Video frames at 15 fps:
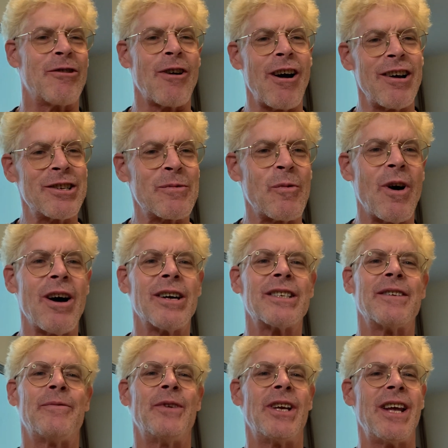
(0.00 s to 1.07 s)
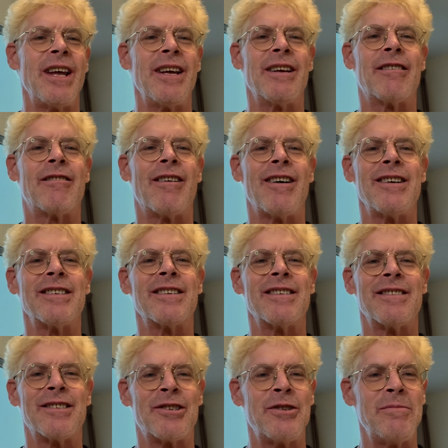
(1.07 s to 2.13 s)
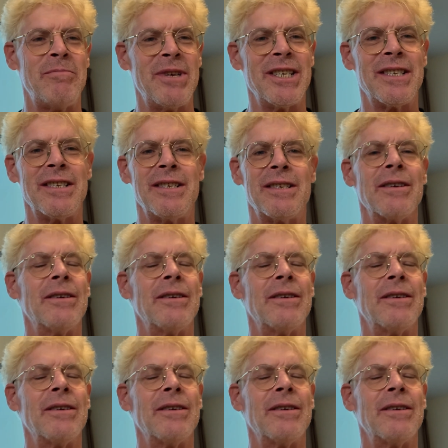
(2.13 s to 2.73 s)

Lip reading: crosswalks if you can't cross, it's too busy.